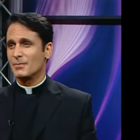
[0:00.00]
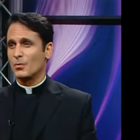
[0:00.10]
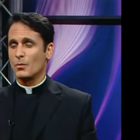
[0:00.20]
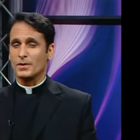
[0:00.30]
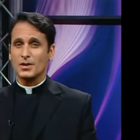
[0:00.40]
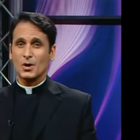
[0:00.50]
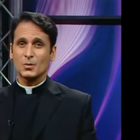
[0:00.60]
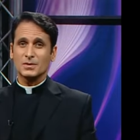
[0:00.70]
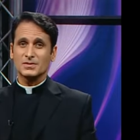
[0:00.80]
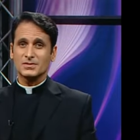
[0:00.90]
But what we
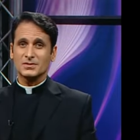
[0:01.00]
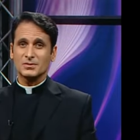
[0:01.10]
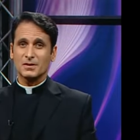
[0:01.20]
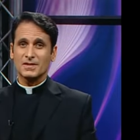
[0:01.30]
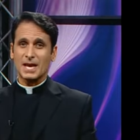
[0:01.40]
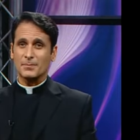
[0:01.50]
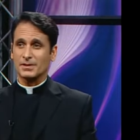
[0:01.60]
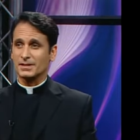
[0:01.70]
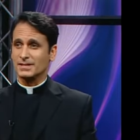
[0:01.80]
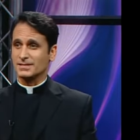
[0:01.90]
know is during the
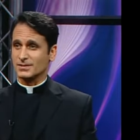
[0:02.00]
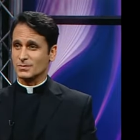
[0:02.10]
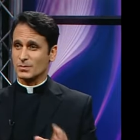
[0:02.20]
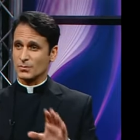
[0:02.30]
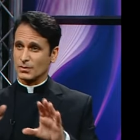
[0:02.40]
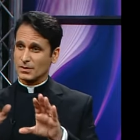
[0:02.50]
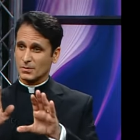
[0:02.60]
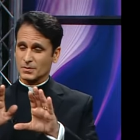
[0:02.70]
epiclesis, when we,